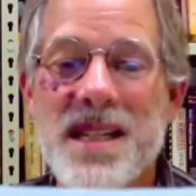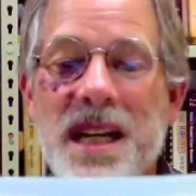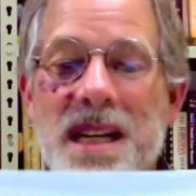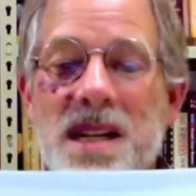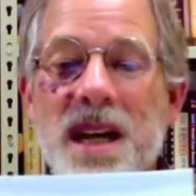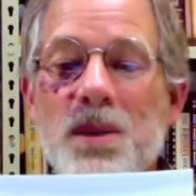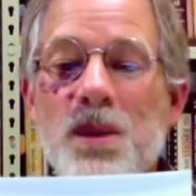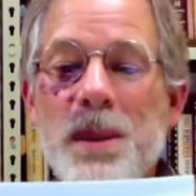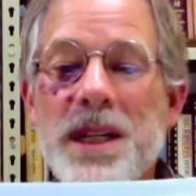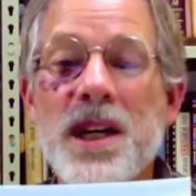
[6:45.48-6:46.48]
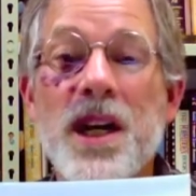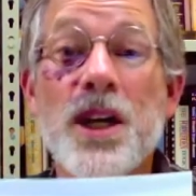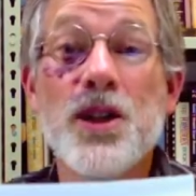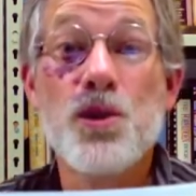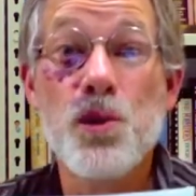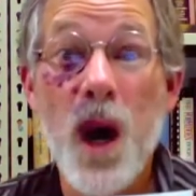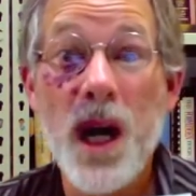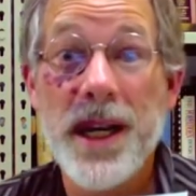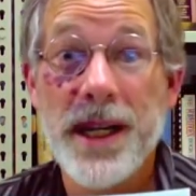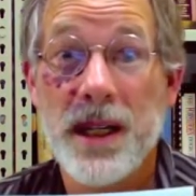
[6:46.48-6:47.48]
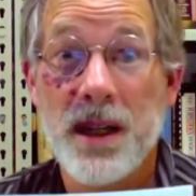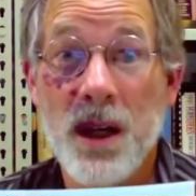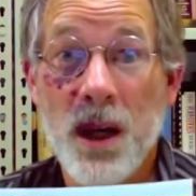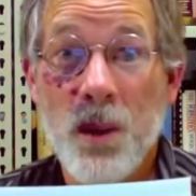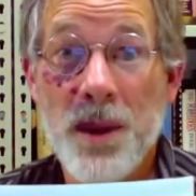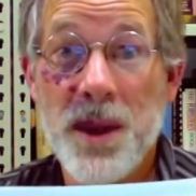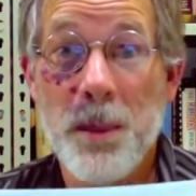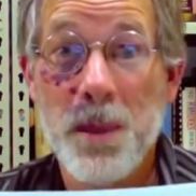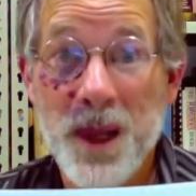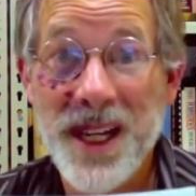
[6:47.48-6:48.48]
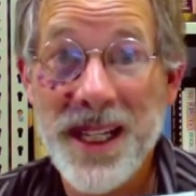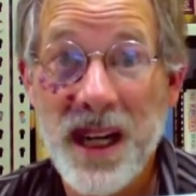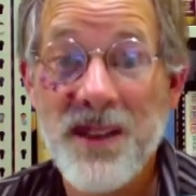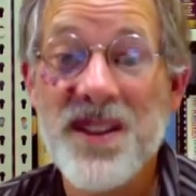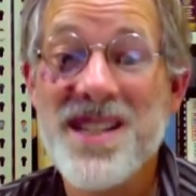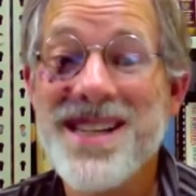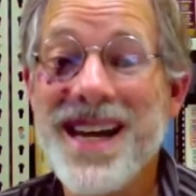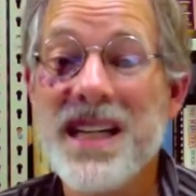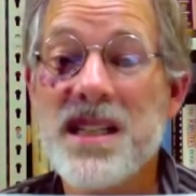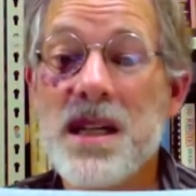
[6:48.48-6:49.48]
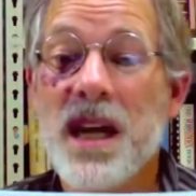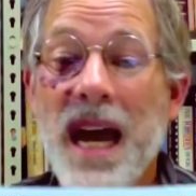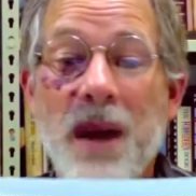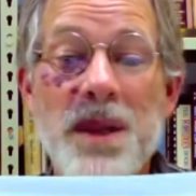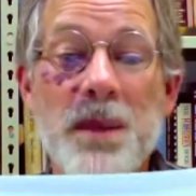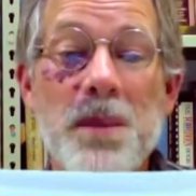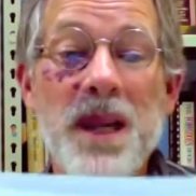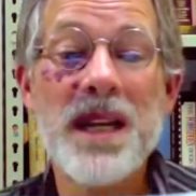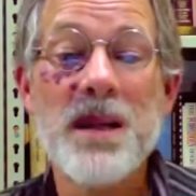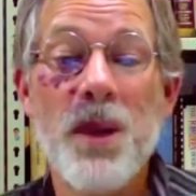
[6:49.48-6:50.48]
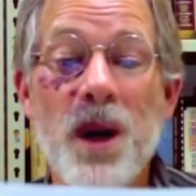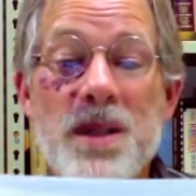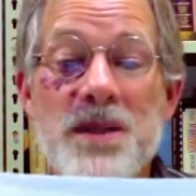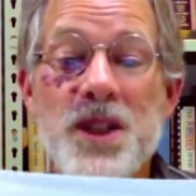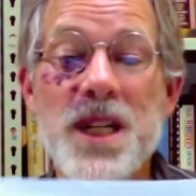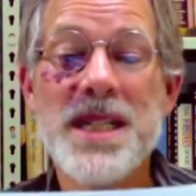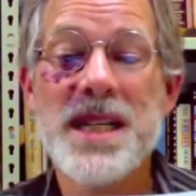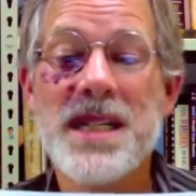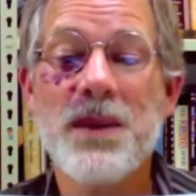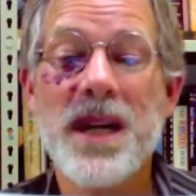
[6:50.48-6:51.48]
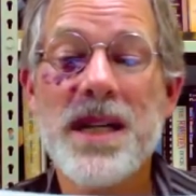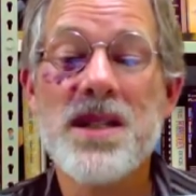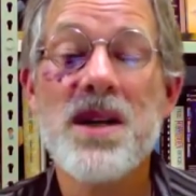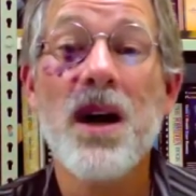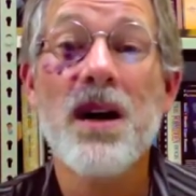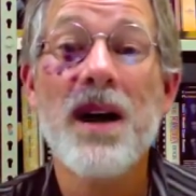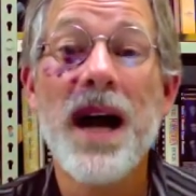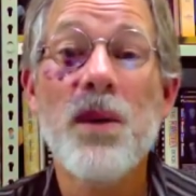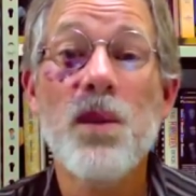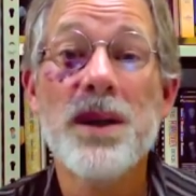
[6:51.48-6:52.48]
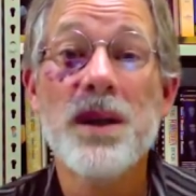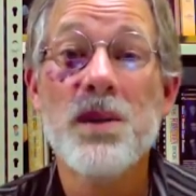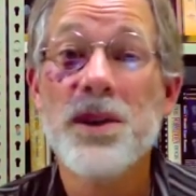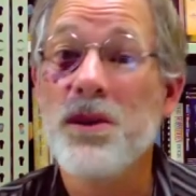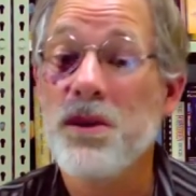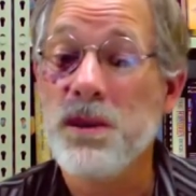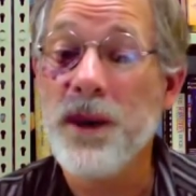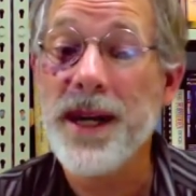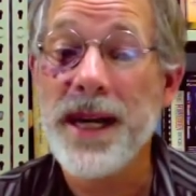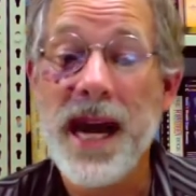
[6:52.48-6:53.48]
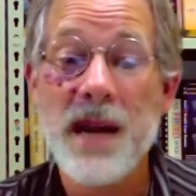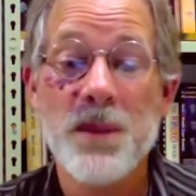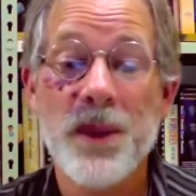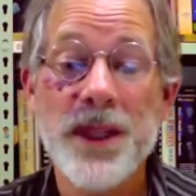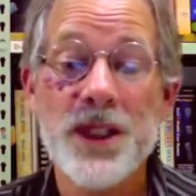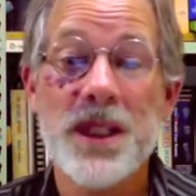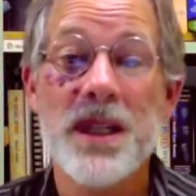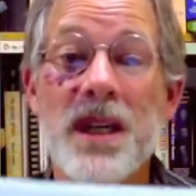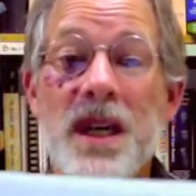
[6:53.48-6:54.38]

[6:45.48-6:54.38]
And I saw the woman drunken with the blood of the saints and with the blood of the martyrs of Jesus. And when I saw her, I wondered with great admiration.